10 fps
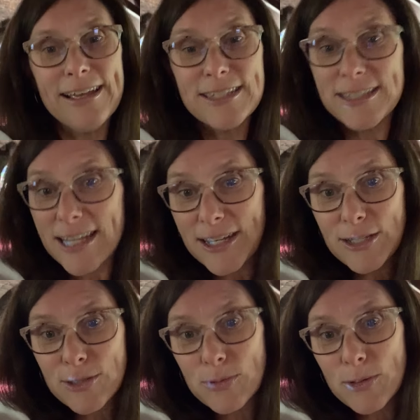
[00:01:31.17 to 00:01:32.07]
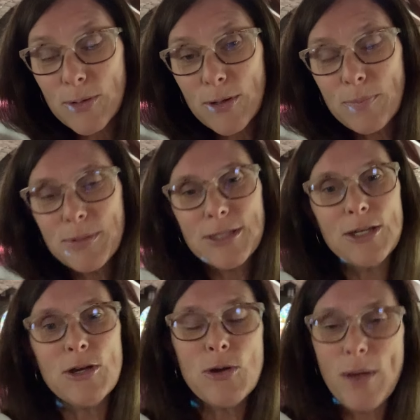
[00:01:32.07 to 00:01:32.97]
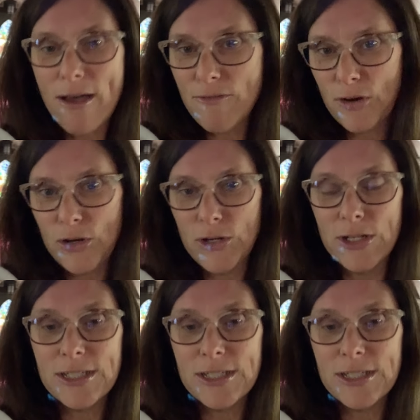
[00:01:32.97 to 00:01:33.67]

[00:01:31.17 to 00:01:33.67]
Sunday school groups, whoever,